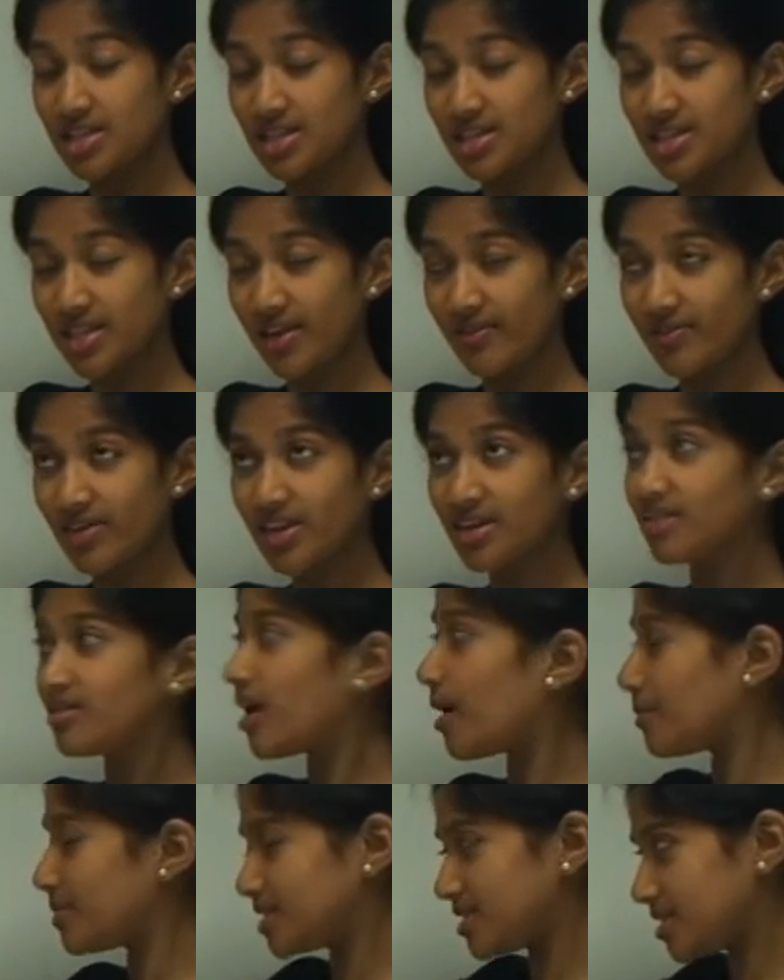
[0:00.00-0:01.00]

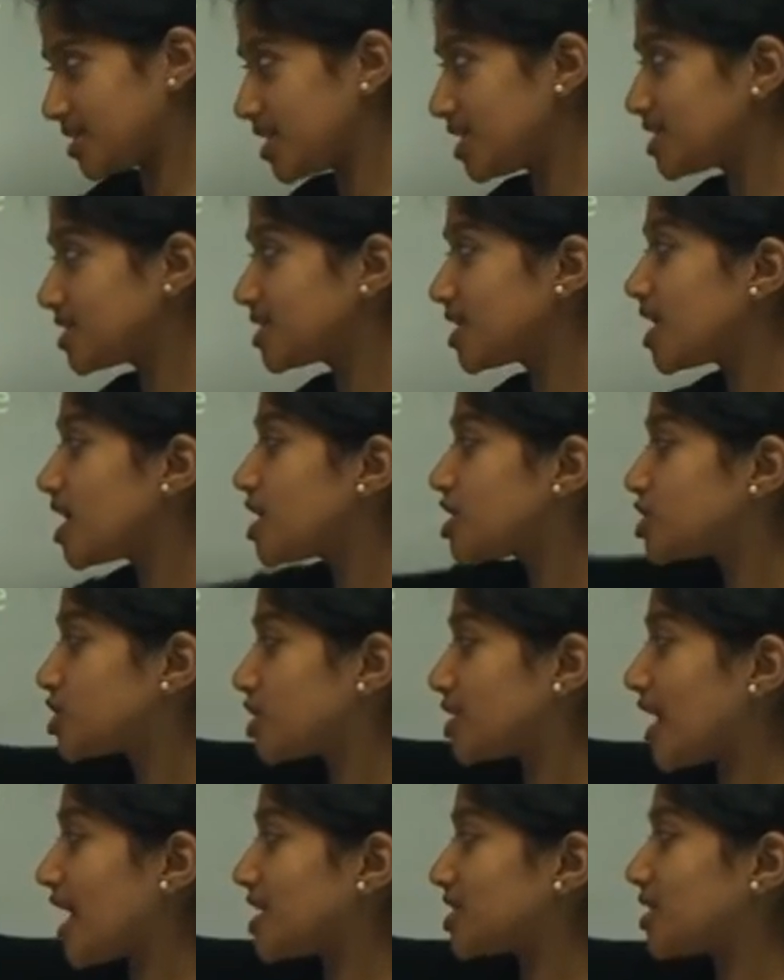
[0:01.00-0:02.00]
6,
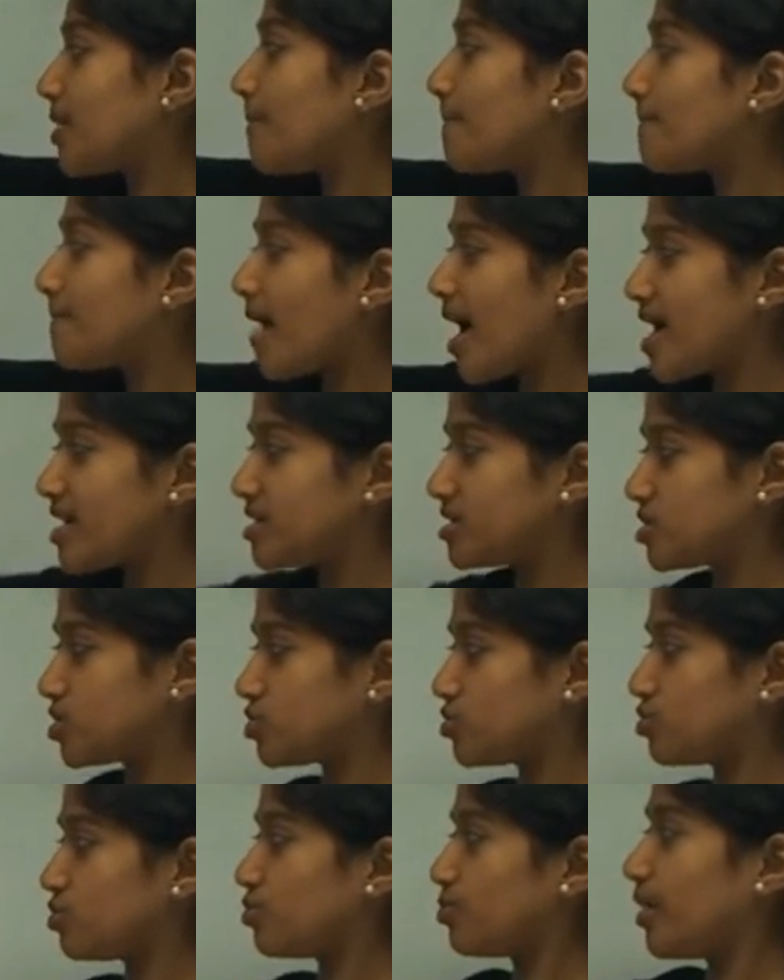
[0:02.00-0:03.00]
so it has a
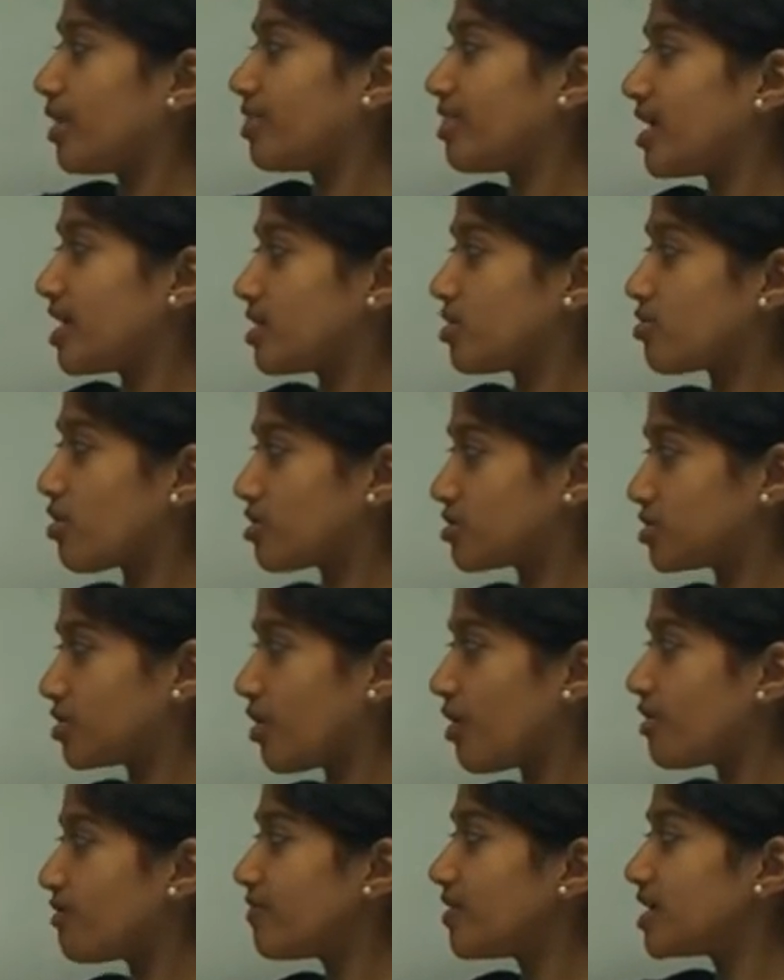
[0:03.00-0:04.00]
-2. When they
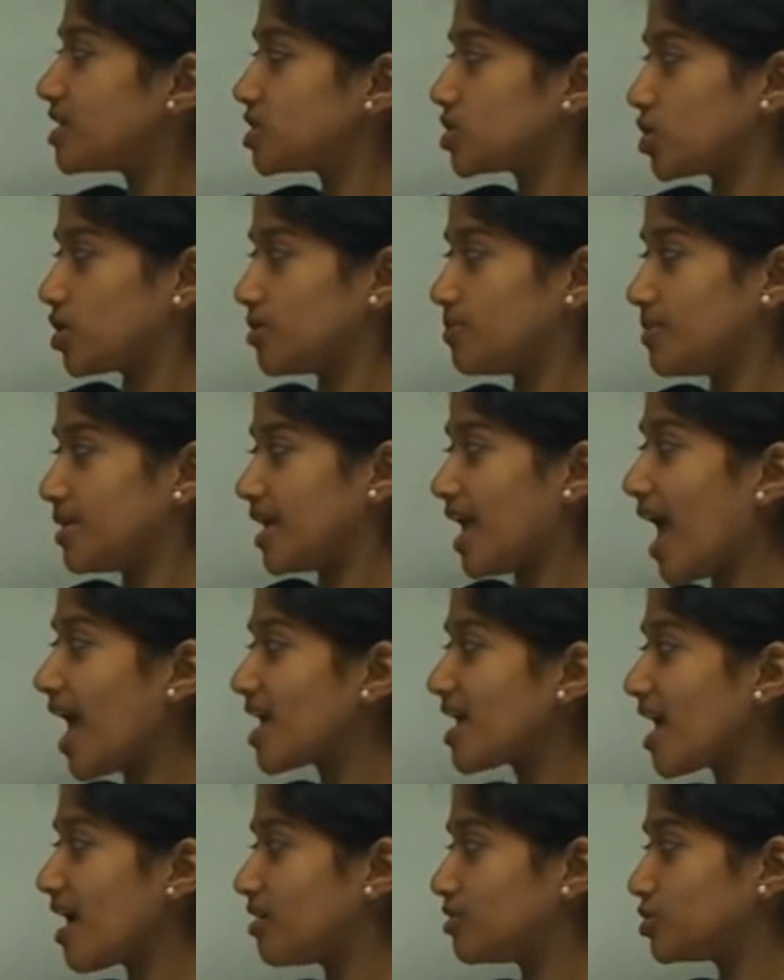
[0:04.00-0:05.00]
cross over, it's going to be
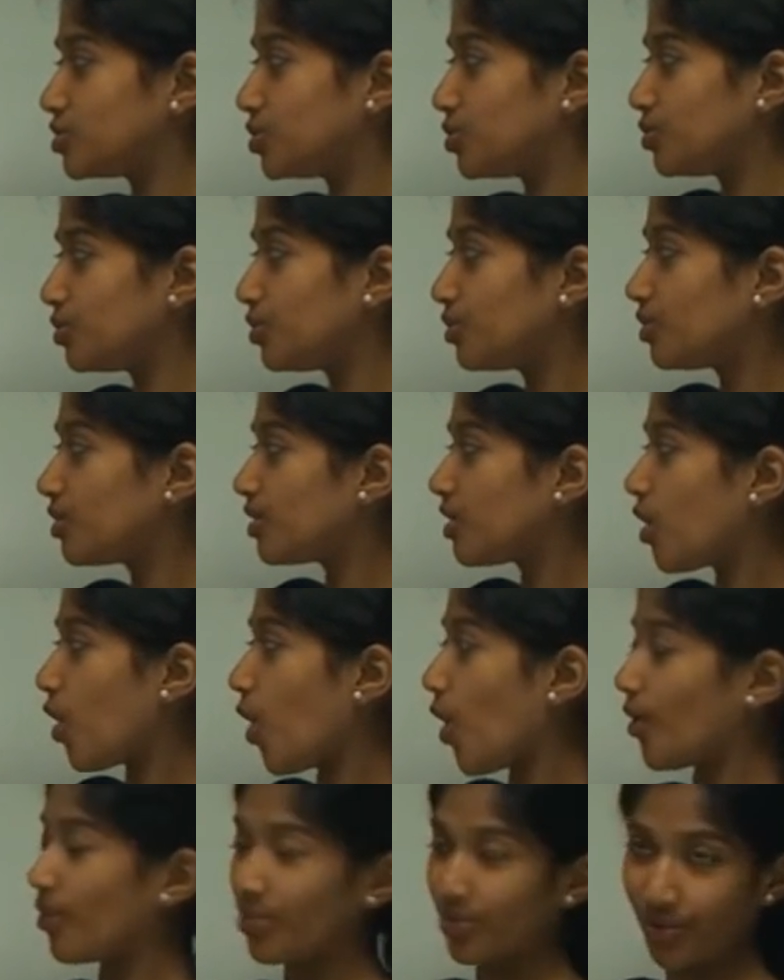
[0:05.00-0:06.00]

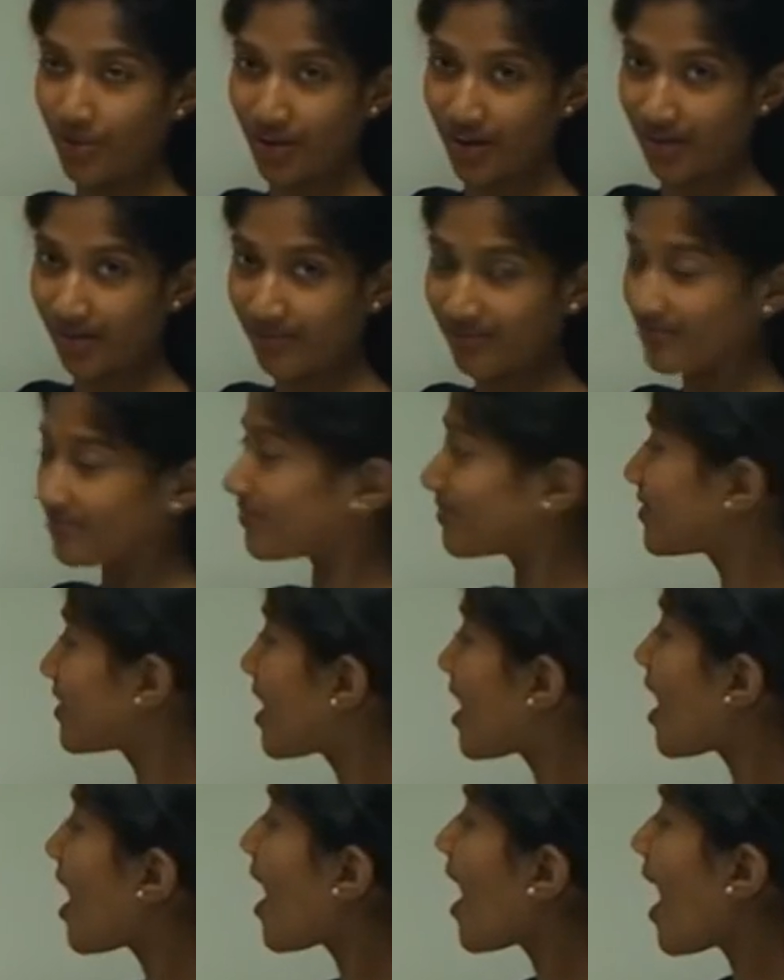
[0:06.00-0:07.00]
Al2O3,
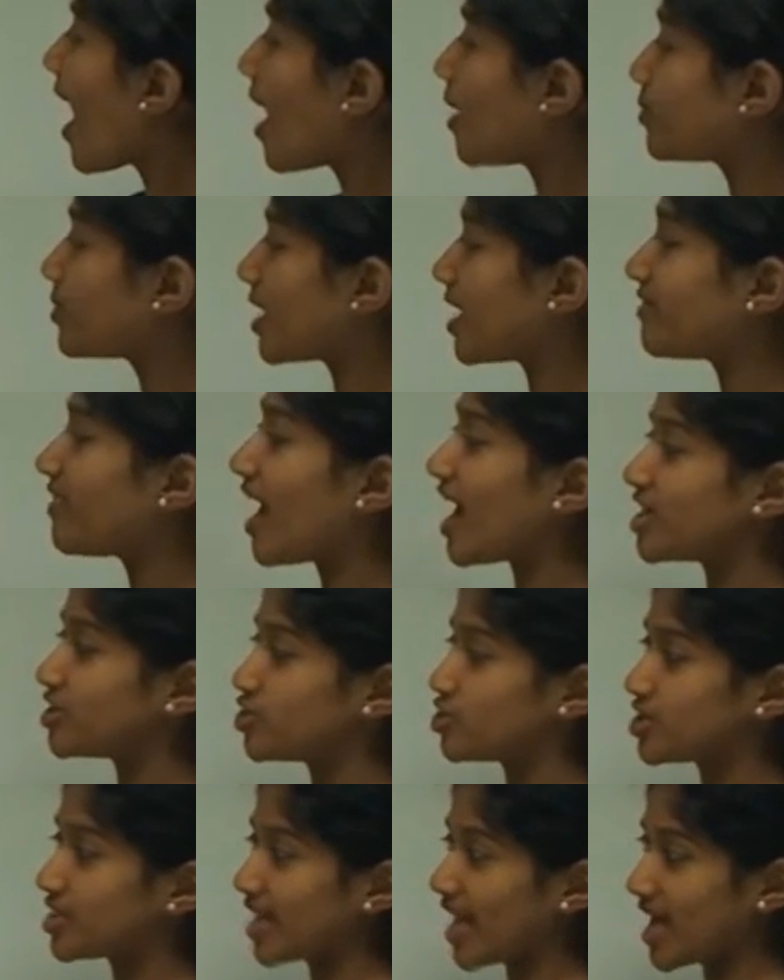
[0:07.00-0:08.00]
and we have
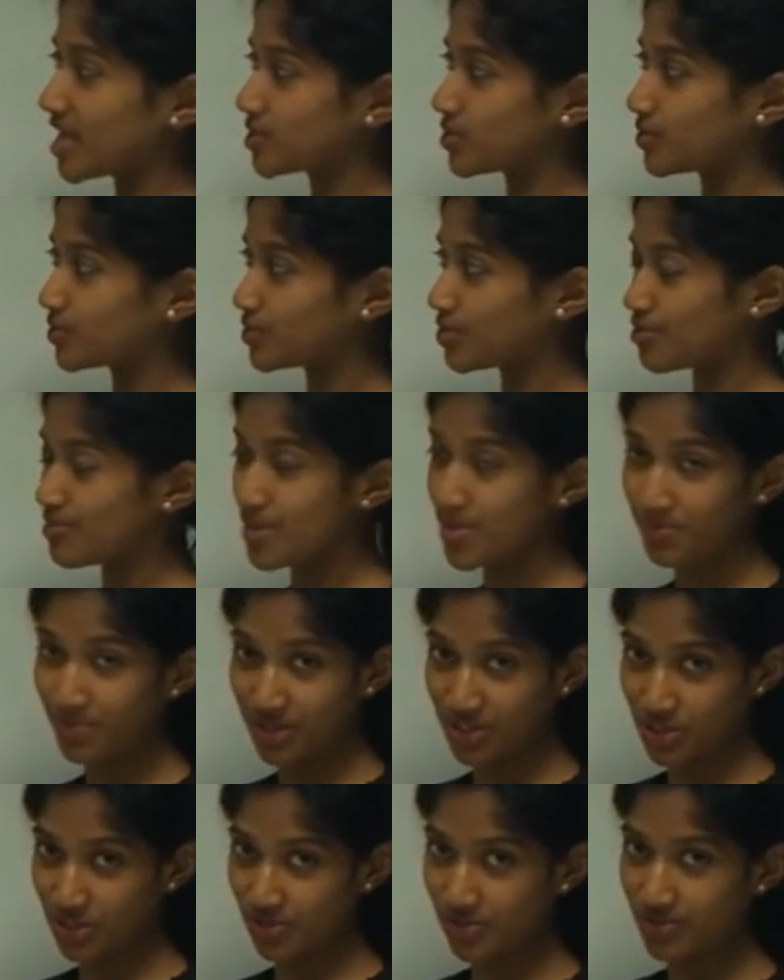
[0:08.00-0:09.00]
hydrogen gas also being
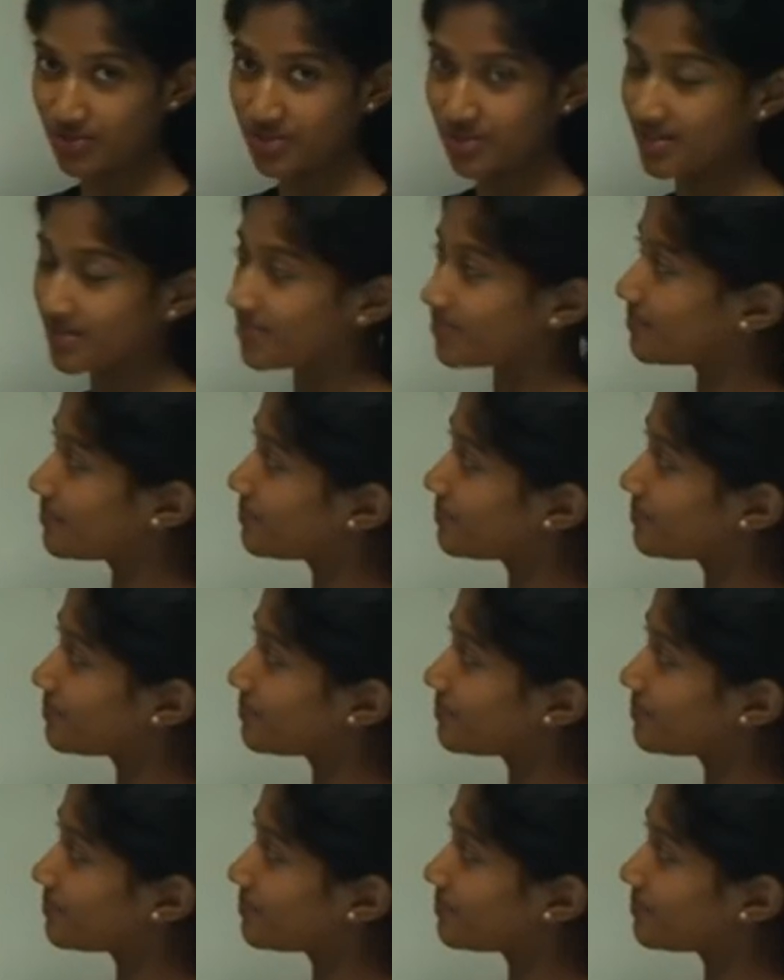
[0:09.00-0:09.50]
produced.